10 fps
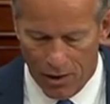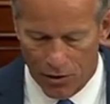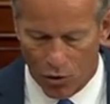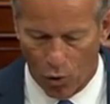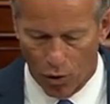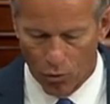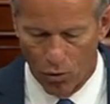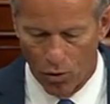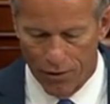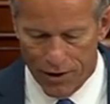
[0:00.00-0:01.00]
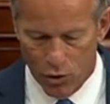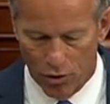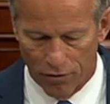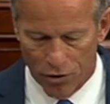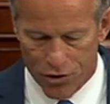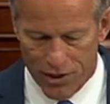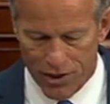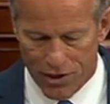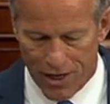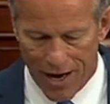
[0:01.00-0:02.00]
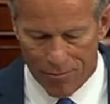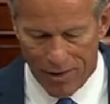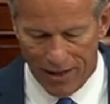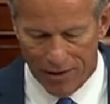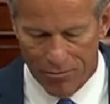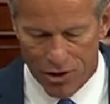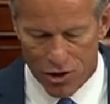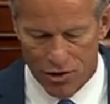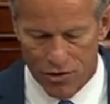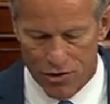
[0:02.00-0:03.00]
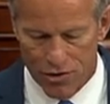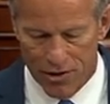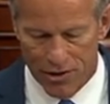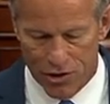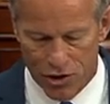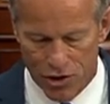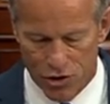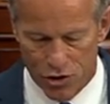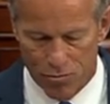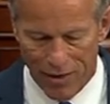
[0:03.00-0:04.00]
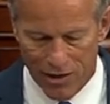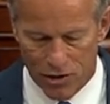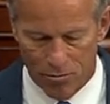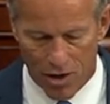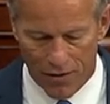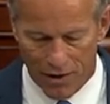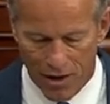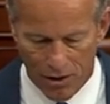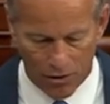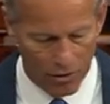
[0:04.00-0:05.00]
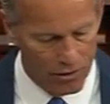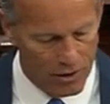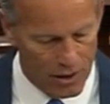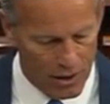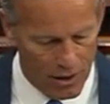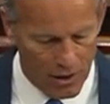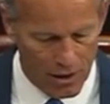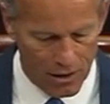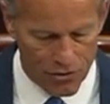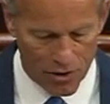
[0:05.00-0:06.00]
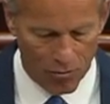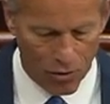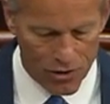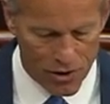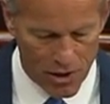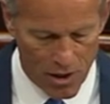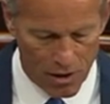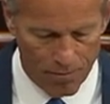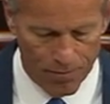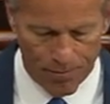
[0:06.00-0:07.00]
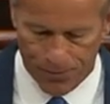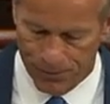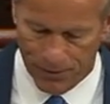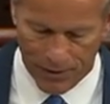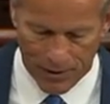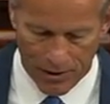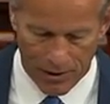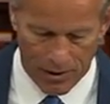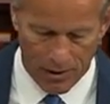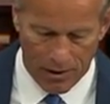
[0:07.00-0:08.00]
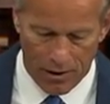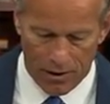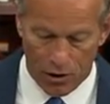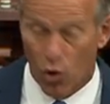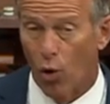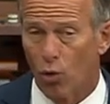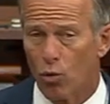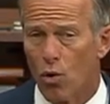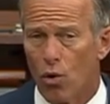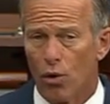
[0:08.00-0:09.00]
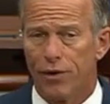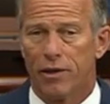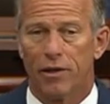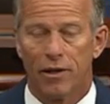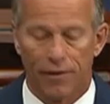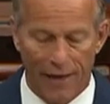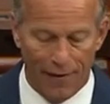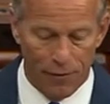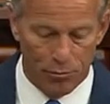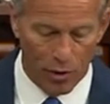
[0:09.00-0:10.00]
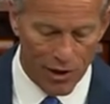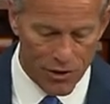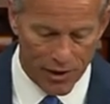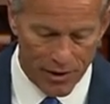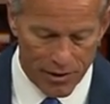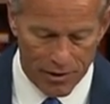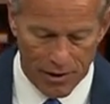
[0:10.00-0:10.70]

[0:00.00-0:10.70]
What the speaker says: The court ruled that universities cannot make admissions decisions based upon the color of someone's skin. The court ruled that the president